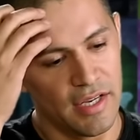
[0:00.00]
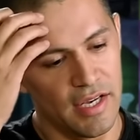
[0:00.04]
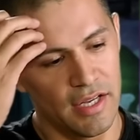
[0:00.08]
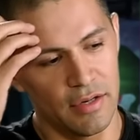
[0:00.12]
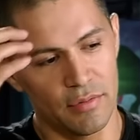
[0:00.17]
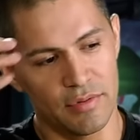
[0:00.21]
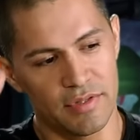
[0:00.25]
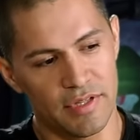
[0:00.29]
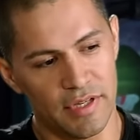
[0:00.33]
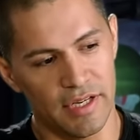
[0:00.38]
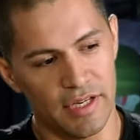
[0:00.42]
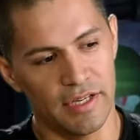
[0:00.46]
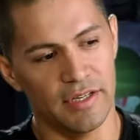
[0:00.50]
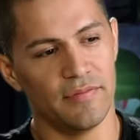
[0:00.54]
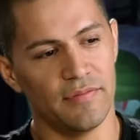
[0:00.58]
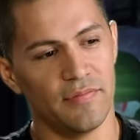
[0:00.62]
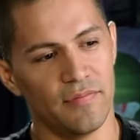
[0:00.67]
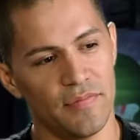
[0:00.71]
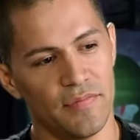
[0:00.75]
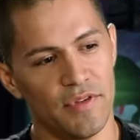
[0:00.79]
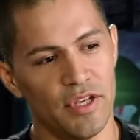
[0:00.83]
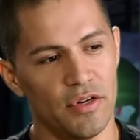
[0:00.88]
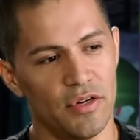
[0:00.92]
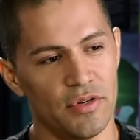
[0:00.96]
And it was like,
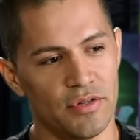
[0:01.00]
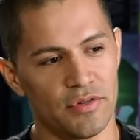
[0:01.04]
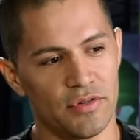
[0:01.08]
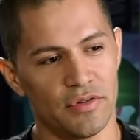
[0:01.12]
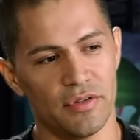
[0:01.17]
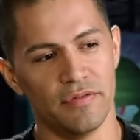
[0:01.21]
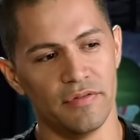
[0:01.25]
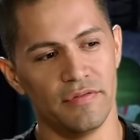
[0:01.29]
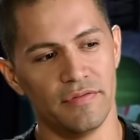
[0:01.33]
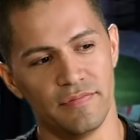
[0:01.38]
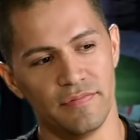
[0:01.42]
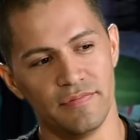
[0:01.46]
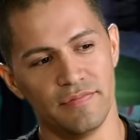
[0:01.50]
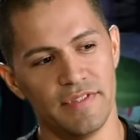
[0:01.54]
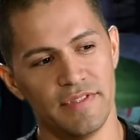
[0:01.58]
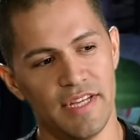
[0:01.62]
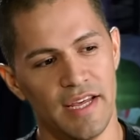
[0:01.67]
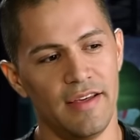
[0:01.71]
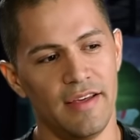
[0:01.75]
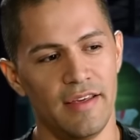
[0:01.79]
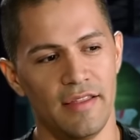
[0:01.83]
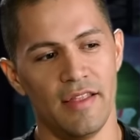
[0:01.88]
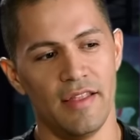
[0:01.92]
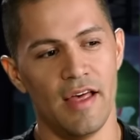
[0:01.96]
you know, sort of
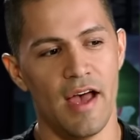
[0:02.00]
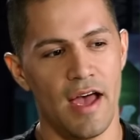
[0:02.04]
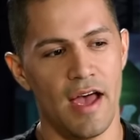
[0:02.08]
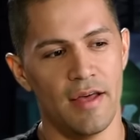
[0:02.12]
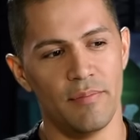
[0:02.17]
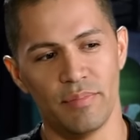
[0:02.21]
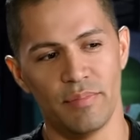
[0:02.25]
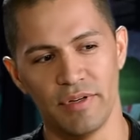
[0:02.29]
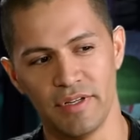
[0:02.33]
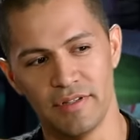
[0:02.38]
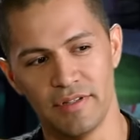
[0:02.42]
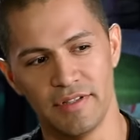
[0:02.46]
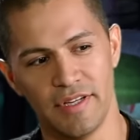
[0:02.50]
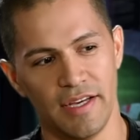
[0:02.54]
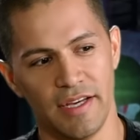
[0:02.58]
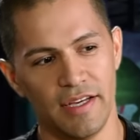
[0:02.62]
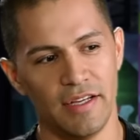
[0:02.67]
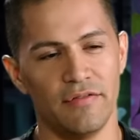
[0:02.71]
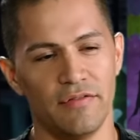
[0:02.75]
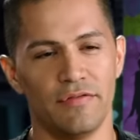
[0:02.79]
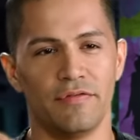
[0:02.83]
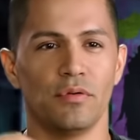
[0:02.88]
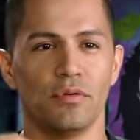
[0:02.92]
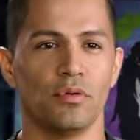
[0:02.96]
taking that, but
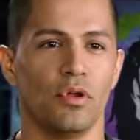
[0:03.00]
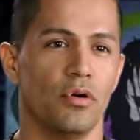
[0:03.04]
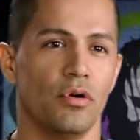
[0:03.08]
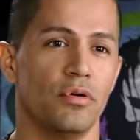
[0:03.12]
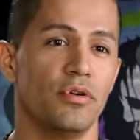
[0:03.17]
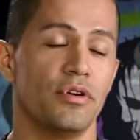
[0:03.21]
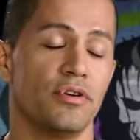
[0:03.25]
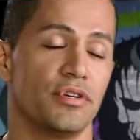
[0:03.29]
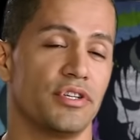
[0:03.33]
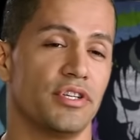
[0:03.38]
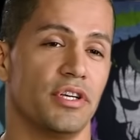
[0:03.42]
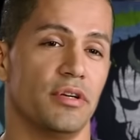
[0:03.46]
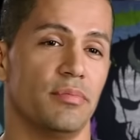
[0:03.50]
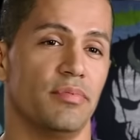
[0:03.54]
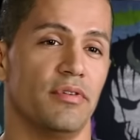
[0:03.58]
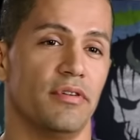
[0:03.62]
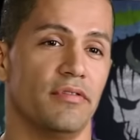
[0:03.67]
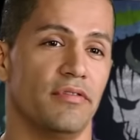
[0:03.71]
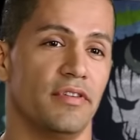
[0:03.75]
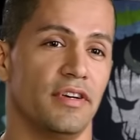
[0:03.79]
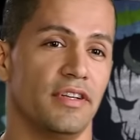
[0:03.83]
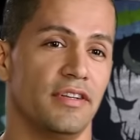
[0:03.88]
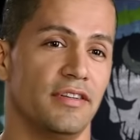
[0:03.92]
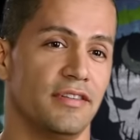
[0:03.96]
taking full ownership
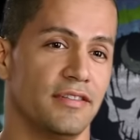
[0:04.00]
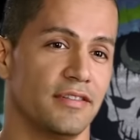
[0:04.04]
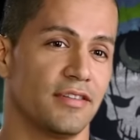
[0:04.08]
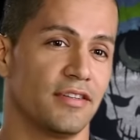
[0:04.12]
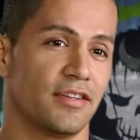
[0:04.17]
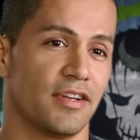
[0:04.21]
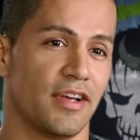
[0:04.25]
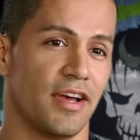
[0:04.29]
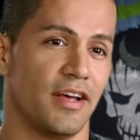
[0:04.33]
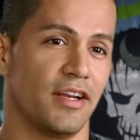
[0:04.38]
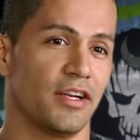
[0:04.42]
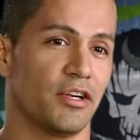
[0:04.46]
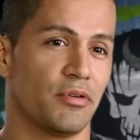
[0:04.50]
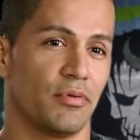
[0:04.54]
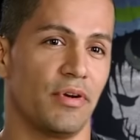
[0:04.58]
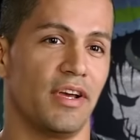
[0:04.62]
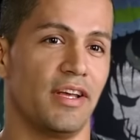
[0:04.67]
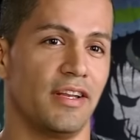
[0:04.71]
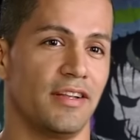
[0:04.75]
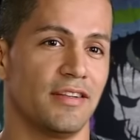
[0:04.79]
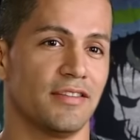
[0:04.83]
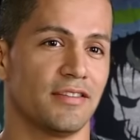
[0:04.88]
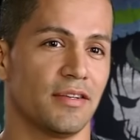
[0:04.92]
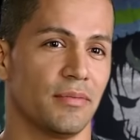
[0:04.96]
of it and kind of
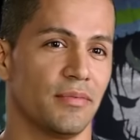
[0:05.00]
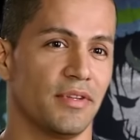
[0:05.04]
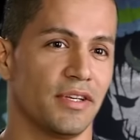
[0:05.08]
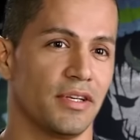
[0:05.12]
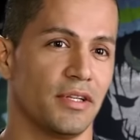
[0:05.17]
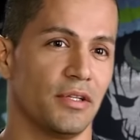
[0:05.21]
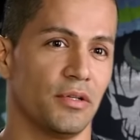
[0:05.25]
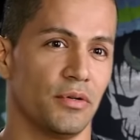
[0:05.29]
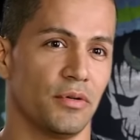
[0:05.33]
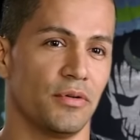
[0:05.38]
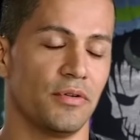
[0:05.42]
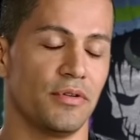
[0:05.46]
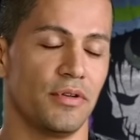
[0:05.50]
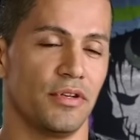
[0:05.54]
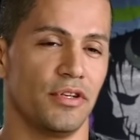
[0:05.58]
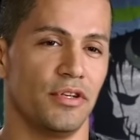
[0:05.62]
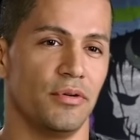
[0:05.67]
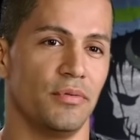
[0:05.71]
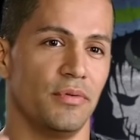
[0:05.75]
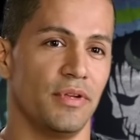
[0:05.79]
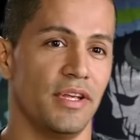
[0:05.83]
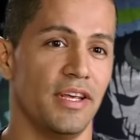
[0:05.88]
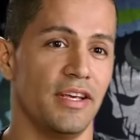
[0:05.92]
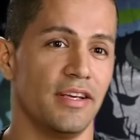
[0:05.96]
creating something a little
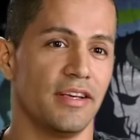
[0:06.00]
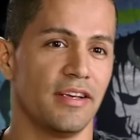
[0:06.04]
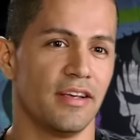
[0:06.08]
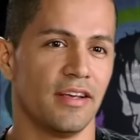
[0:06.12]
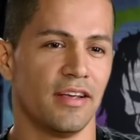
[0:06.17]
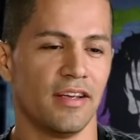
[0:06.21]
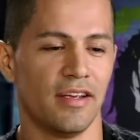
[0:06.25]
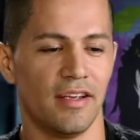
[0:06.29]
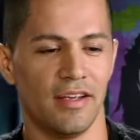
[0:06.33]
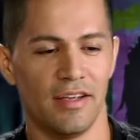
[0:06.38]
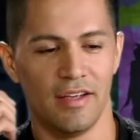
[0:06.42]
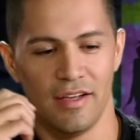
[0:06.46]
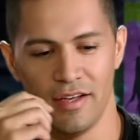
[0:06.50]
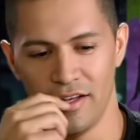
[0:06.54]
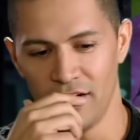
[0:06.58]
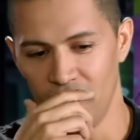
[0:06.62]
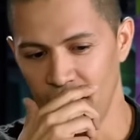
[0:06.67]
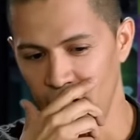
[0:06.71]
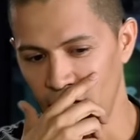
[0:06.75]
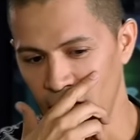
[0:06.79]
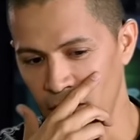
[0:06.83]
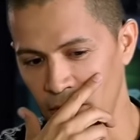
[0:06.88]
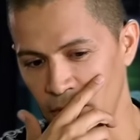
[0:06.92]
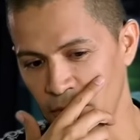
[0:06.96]
unique.
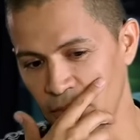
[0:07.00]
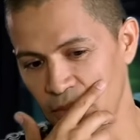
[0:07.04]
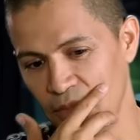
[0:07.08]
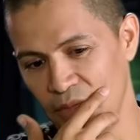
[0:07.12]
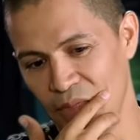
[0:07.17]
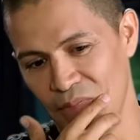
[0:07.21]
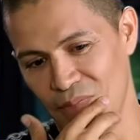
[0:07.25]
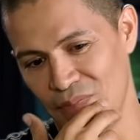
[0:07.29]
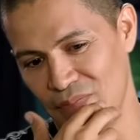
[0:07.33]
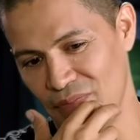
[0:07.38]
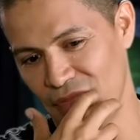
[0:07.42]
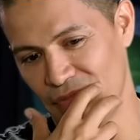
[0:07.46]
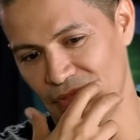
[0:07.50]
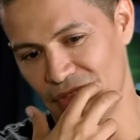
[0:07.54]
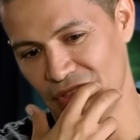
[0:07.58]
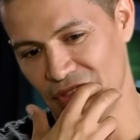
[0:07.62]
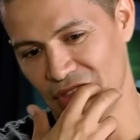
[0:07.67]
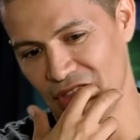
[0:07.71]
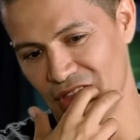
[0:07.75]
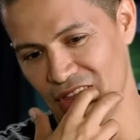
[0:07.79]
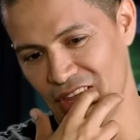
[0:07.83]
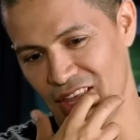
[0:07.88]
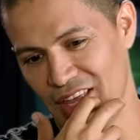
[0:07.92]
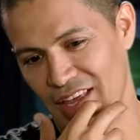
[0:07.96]

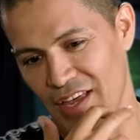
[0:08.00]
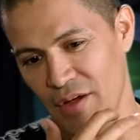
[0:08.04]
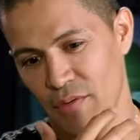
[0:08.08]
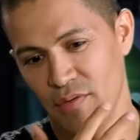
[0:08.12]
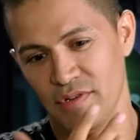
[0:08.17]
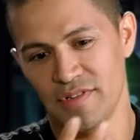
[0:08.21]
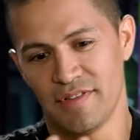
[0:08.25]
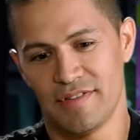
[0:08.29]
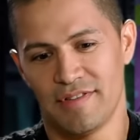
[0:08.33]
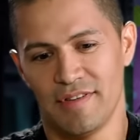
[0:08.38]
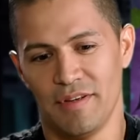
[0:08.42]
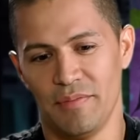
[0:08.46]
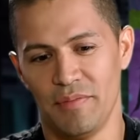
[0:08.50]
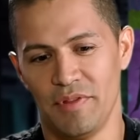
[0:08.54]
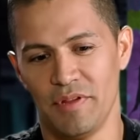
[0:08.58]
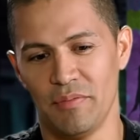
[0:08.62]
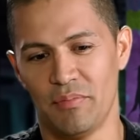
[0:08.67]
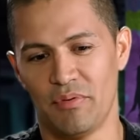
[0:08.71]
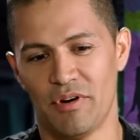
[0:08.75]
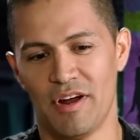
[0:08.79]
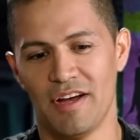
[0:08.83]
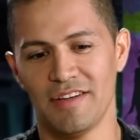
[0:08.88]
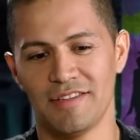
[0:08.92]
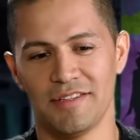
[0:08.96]

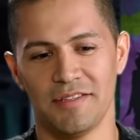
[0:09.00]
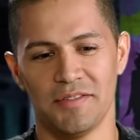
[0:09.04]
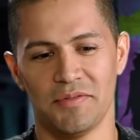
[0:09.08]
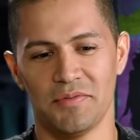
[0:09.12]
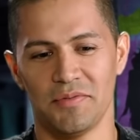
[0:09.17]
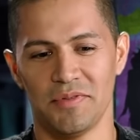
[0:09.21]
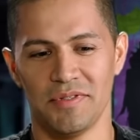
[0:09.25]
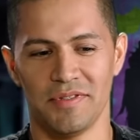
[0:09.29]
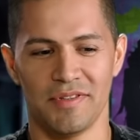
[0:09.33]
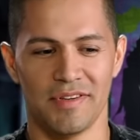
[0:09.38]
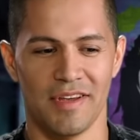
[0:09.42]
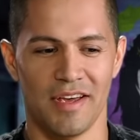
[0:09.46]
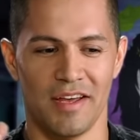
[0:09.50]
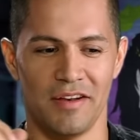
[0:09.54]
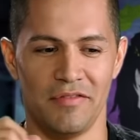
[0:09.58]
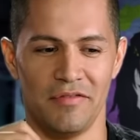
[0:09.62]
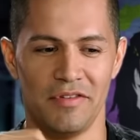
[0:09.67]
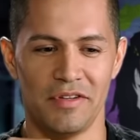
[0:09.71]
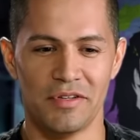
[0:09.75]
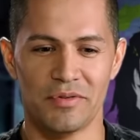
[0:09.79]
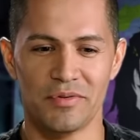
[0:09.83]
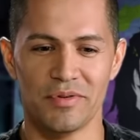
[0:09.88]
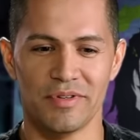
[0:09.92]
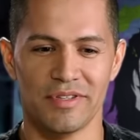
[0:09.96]
The process was kind
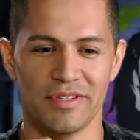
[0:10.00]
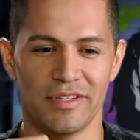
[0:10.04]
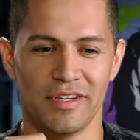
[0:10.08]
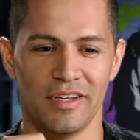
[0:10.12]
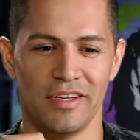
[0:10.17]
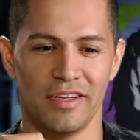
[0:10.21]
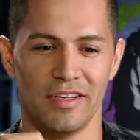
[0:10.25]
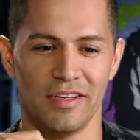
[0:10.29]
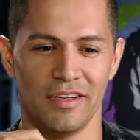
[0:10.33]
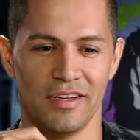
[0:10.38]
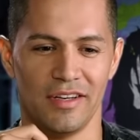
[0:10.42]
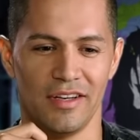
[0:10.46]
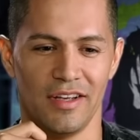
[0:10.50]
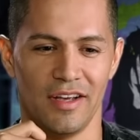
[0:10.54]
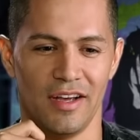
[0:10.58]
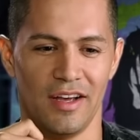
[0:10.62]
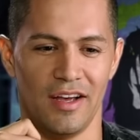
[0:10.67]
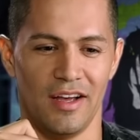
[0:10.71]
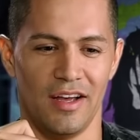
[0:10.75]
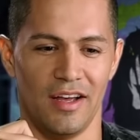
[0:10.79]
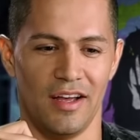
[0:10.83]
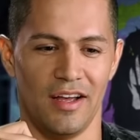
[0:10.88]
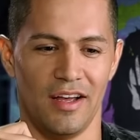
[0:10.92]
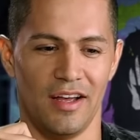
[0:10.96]
of interesting.
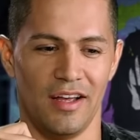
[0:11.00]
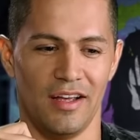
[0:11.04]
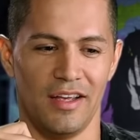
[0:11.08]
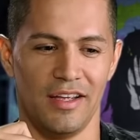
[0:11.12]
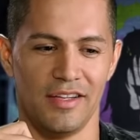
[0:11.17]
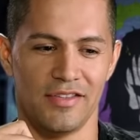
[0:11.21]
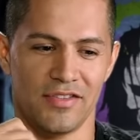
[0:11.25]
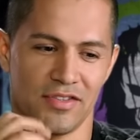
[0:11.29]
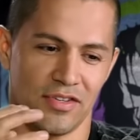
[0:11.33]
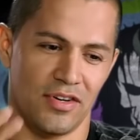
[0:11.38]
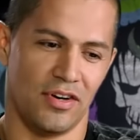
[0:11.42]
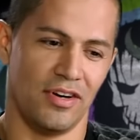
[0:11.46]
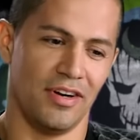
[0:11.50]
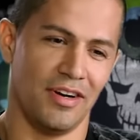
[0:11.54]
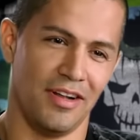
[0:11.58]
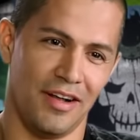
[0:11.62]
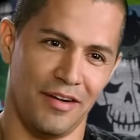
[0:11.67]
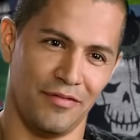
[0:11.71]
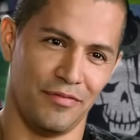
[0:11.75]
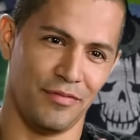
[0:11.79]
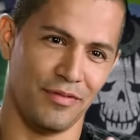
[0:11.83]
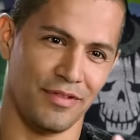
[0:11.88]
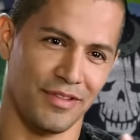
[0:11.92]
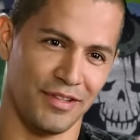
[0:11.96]
It started
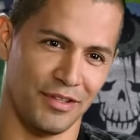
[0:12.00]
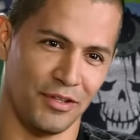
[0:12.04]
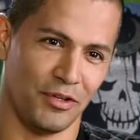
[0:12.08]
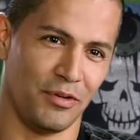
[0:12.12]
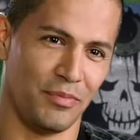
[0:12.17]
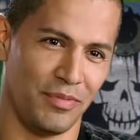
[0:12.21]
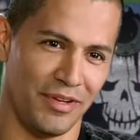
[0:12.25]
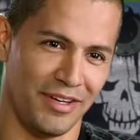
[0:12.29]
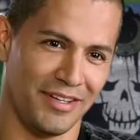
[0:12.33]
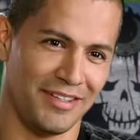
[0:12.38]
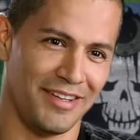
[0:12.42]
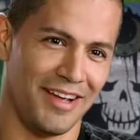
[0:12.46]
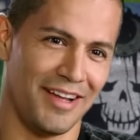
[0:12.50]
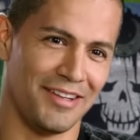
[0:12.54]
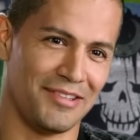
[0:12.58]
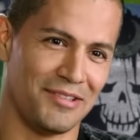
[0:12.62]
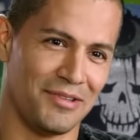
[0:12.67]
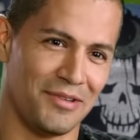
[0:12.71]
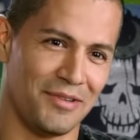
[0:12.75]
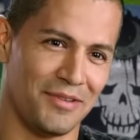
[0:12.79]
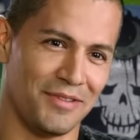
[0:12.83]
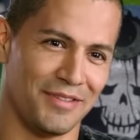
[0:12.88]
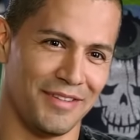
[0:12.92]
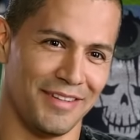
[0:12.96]
off with a little bit of
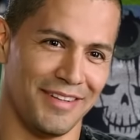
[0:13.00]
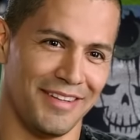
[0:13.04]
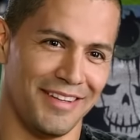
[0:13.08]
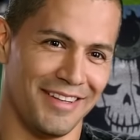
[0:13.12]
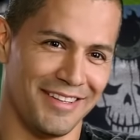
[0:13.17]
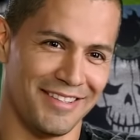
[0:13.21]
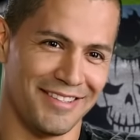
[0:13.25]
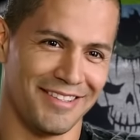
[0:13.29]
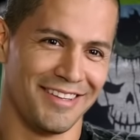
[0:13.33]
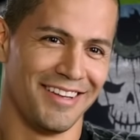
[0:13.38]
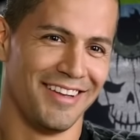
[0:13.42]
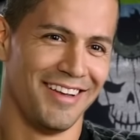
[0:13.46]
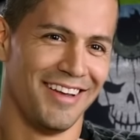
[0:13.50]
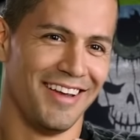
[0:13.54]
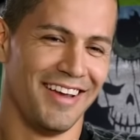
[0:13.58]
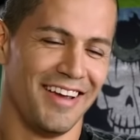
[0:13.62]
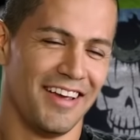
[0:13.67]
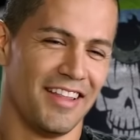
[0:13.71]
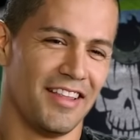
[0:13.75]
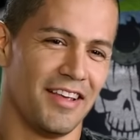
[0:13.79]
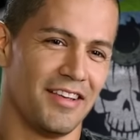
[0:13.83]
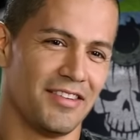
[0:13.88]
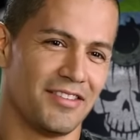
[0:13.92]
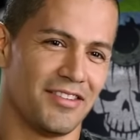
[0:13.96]
tattoos and they
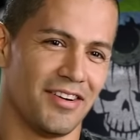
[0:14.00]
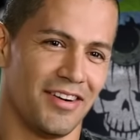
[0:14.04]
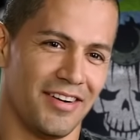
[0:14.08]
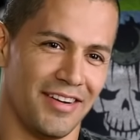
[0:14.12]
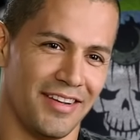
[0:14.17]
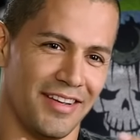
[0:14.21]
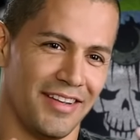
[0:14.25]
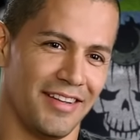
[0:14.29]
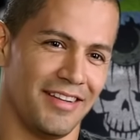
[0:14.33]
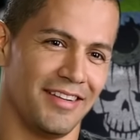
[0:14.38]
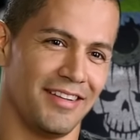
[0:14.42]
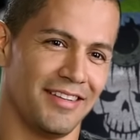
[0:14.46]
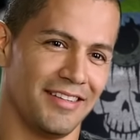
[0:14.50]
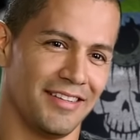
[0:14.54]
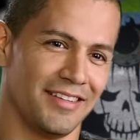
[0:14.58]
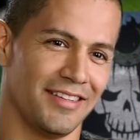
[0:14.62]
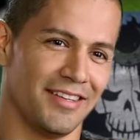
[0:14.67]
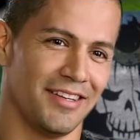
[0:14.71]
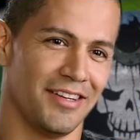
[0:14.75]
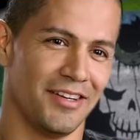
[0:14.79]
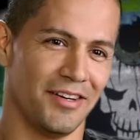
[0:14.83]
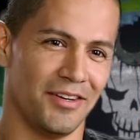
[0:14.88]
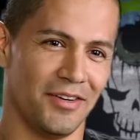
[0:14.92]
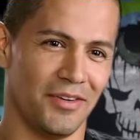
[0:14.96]
started getting,
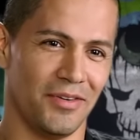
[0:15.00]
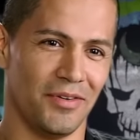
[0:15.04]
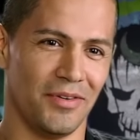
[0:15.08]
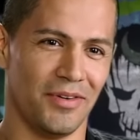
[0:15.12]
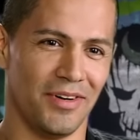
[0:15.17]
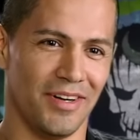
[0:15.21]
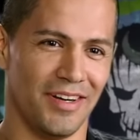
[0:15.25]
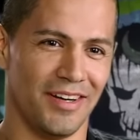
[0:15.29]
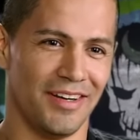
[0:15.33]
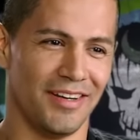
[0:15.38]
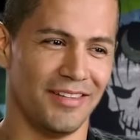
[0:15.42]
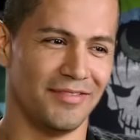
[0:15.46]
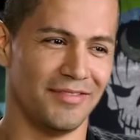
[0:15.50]
you know,